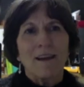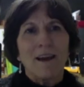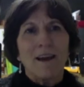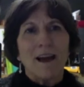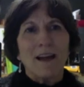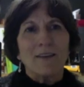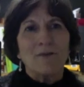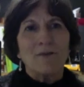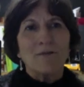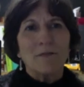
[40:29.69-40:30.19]

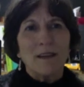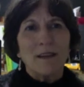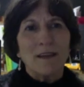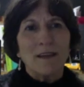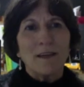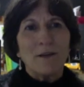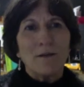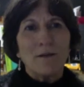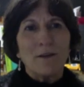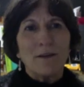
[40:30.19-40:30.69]
and really
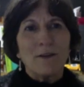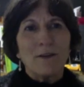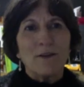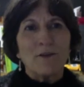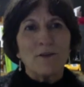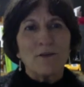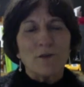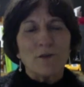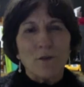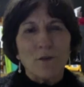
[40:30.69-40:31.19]
you need to
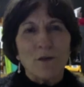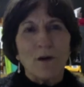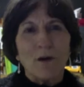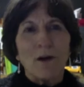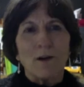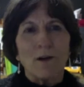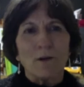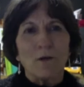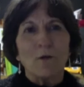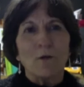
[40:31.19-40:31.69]
draw
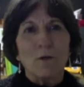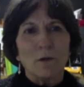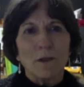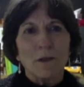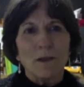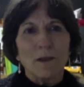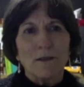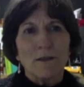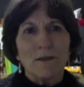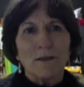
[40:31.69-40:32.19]
on all
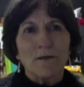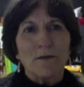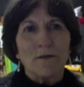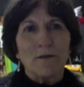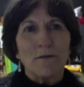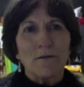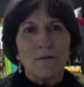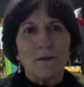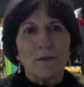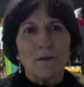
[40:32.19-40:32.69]
those
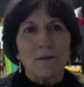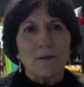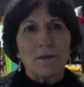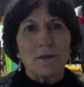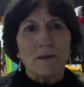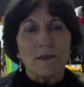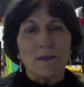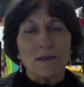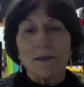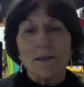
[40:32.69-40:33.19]
different
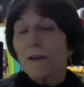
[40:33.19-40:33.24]
resources.